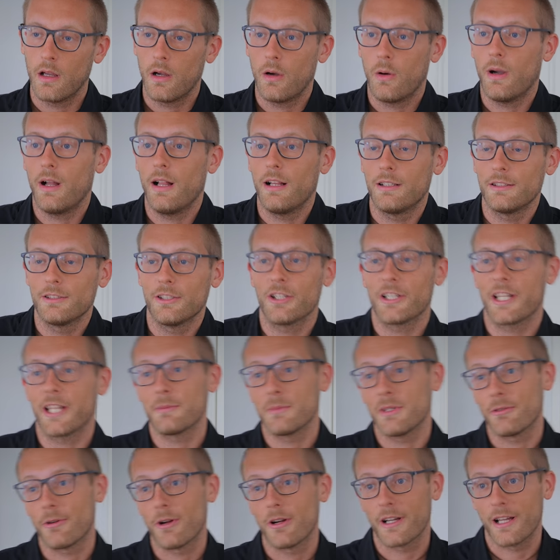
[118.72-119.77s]
Well, don't get
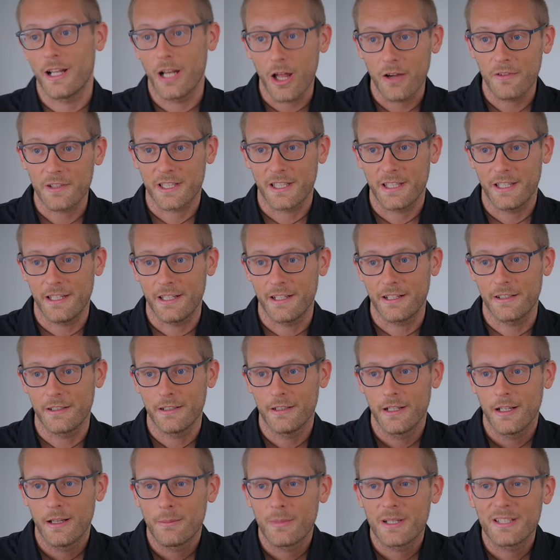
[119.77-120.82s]
me wrong, I love it here,
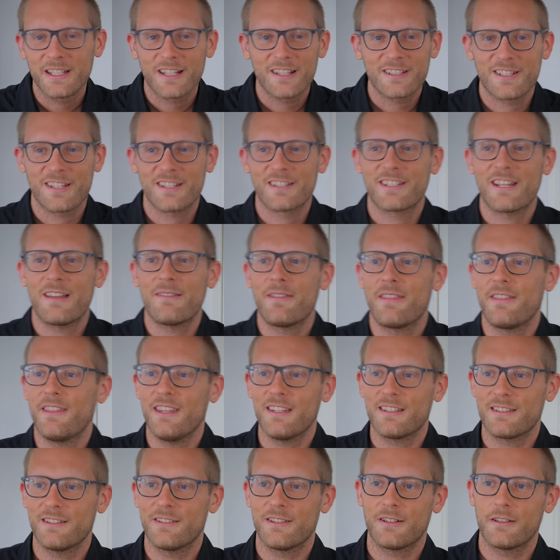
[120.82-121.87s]
but there are just some
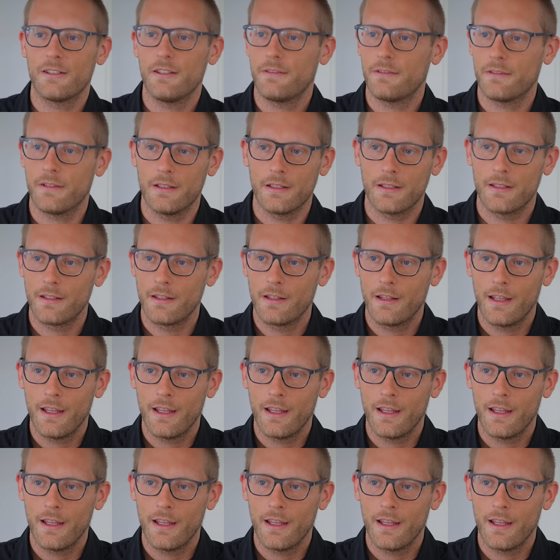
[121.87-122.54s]
things that are different.